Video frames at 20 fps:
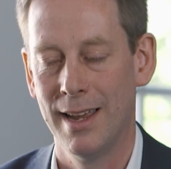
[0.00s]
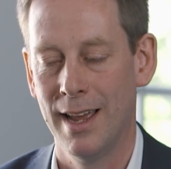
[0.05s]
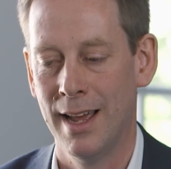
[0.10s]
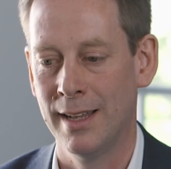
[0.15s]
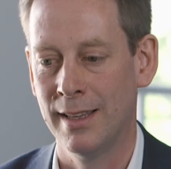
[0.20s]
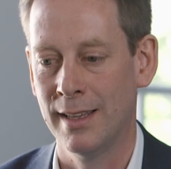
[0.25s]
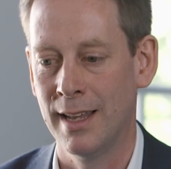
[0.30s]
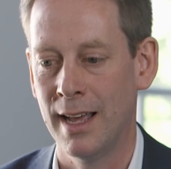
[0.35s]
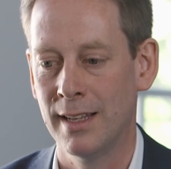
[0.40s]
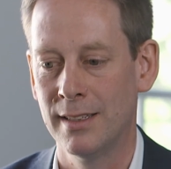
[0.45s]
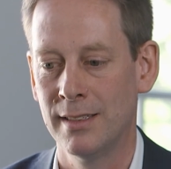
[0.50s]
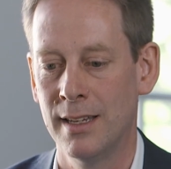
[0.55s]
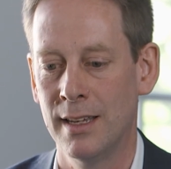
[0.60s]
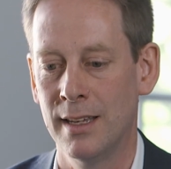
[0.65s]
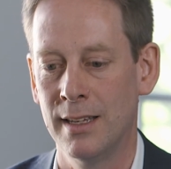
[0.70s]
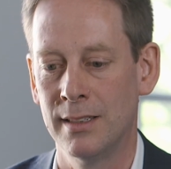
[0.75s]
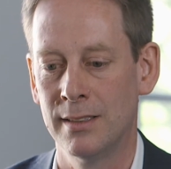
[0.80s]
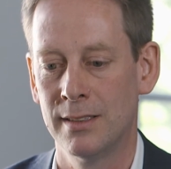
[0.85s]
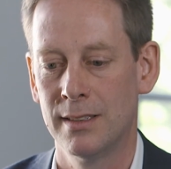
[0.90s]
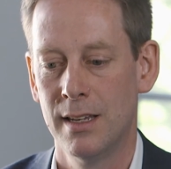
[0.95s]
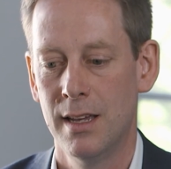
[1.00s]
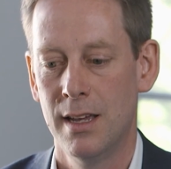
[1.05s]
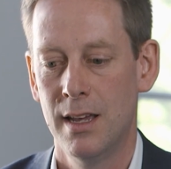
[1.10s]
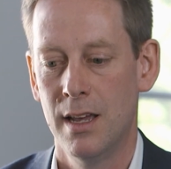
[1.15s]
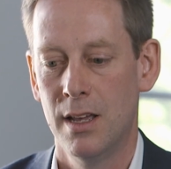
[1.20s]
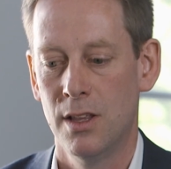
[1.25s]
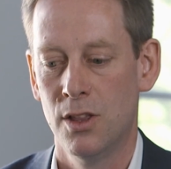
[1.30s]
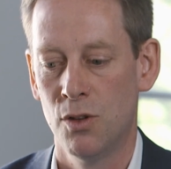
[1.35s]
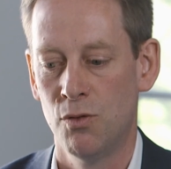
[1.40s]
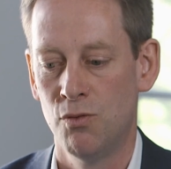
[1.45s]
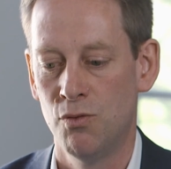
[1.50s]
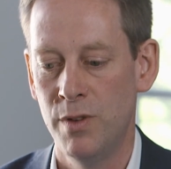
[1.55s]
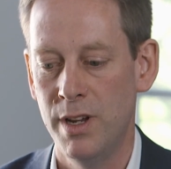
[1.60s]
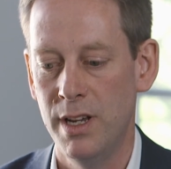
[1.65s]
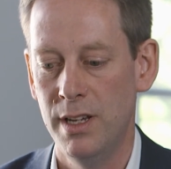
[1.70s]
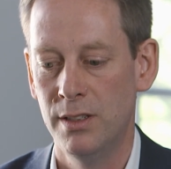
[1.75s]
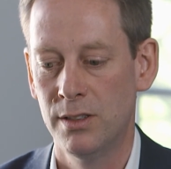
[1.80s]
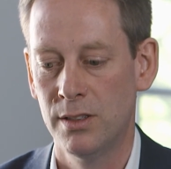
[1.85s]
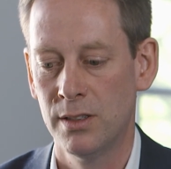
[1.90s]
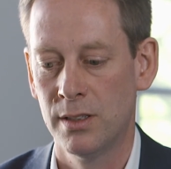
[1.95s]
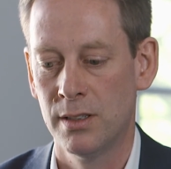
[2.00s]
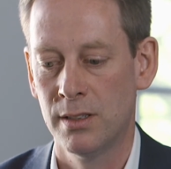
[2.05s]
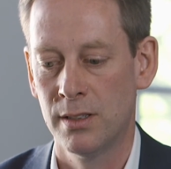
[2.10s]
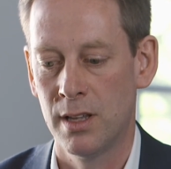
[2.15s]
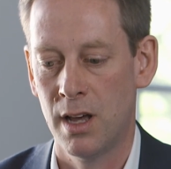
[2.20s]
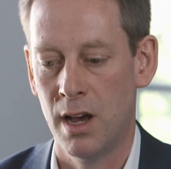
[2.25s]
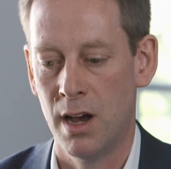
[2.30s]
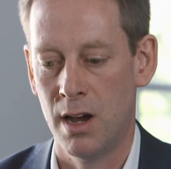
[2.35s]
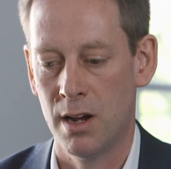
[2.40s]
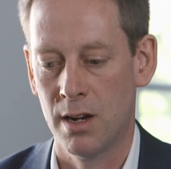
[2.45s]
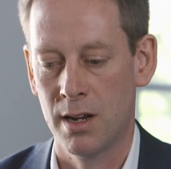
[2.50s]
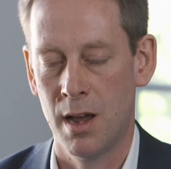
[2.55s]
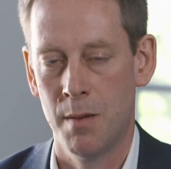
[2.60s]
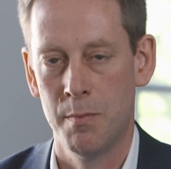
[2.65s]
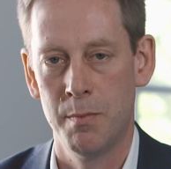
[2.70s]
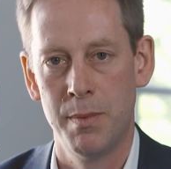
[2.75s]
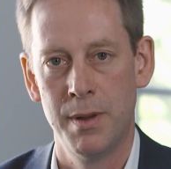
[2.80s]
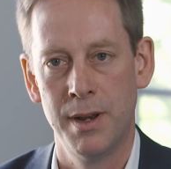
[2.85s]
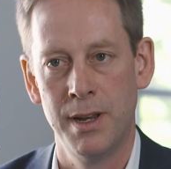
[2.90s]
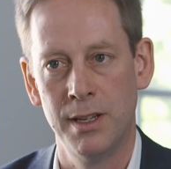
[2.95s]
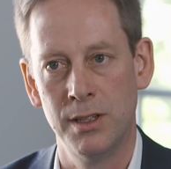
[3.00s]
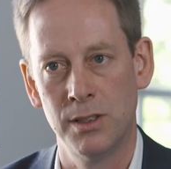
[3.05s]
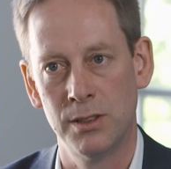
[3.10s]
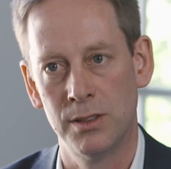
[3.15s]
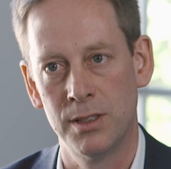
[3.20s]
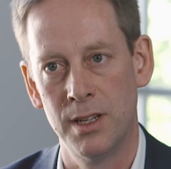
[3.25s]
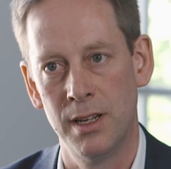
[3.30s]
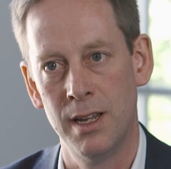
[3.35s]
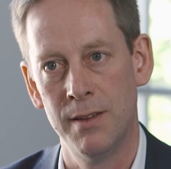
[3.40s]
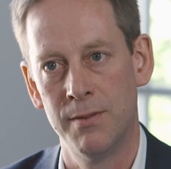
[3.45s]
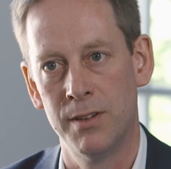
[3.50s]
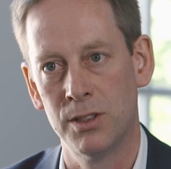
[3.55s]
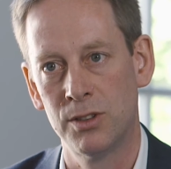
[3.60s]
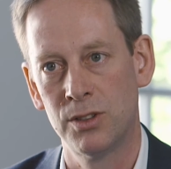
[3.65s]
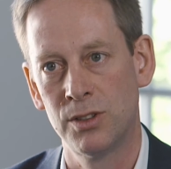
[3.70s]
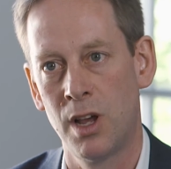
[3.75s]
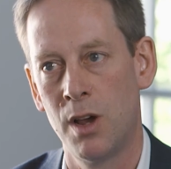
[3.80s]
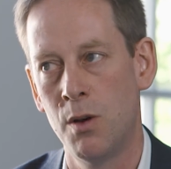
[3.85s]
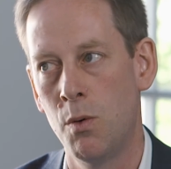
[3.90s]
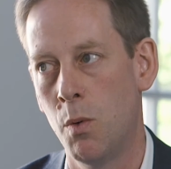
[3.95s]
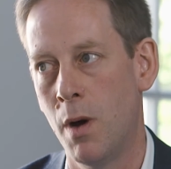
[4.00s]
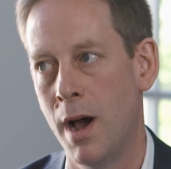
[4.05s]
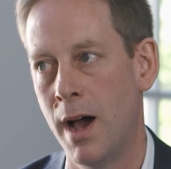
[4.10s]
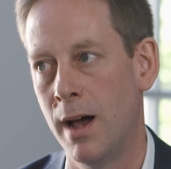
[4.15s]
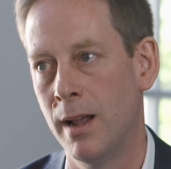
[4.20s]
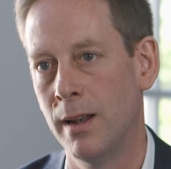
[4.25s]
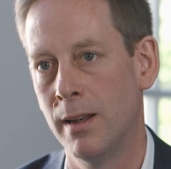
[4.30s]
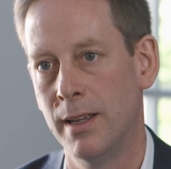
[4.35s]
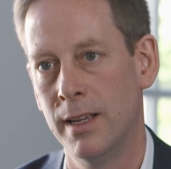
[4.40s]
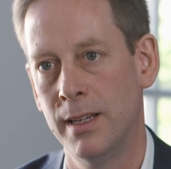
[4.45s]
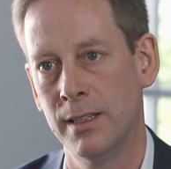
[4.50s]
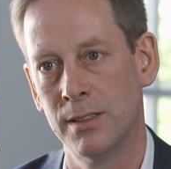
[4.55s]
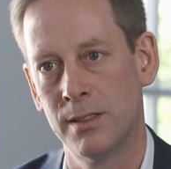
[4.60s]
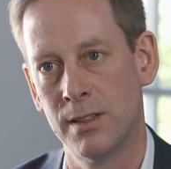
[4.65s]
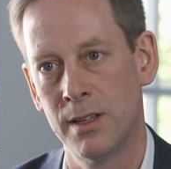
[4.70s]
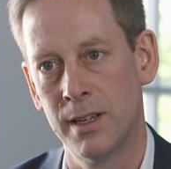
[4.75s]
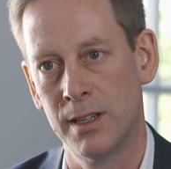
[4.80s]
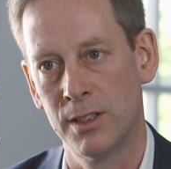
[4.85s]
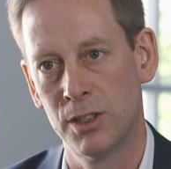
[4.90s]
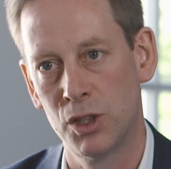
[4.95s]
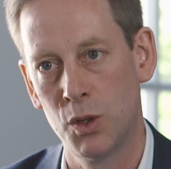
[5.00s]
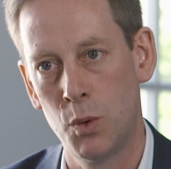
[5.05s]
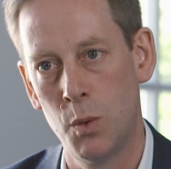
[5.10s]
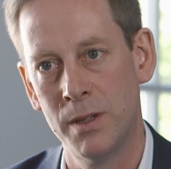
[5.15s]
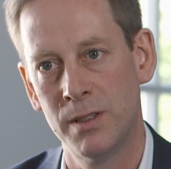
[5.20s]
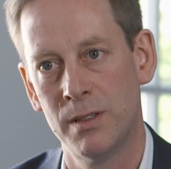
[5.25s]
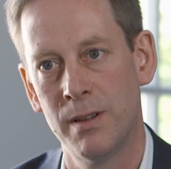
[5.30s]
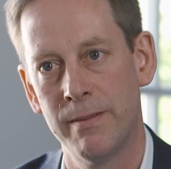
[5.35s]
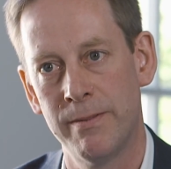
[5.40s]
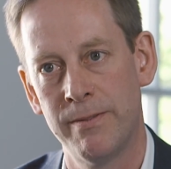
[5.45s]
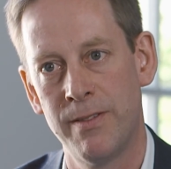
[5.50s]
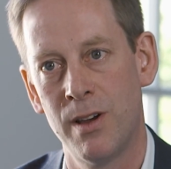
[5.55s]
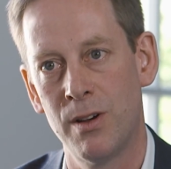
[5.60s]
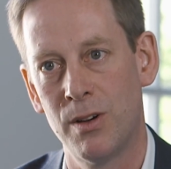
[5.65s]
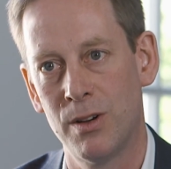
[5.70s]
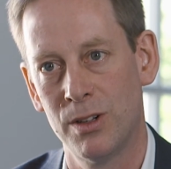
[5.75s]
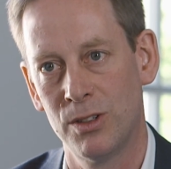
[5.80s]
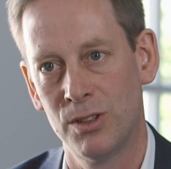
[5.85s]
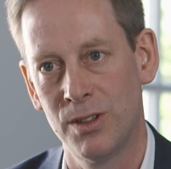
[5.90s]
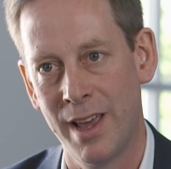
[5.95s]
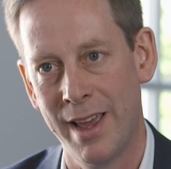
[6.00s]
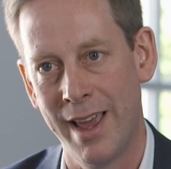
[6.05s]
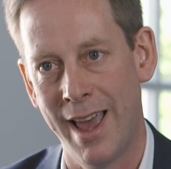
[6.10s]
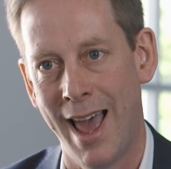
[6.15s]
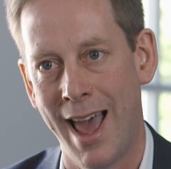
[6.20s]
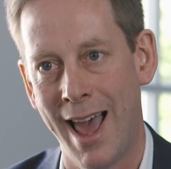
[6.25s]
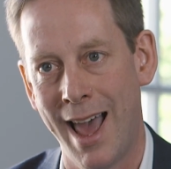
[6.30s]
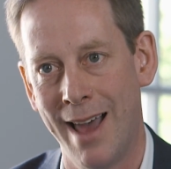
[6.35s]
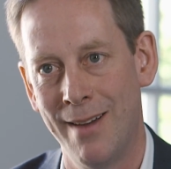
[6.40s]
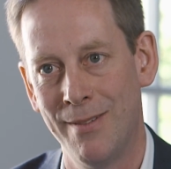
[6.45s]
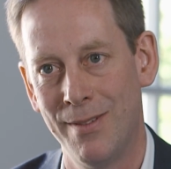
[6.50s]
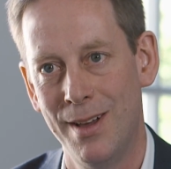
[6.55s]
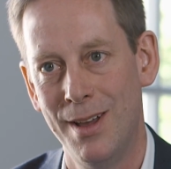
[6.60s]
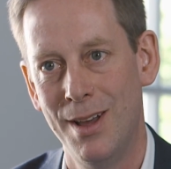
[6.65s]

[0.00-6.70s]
and that is the reason that our companies deliver so well is the exquisite focus they have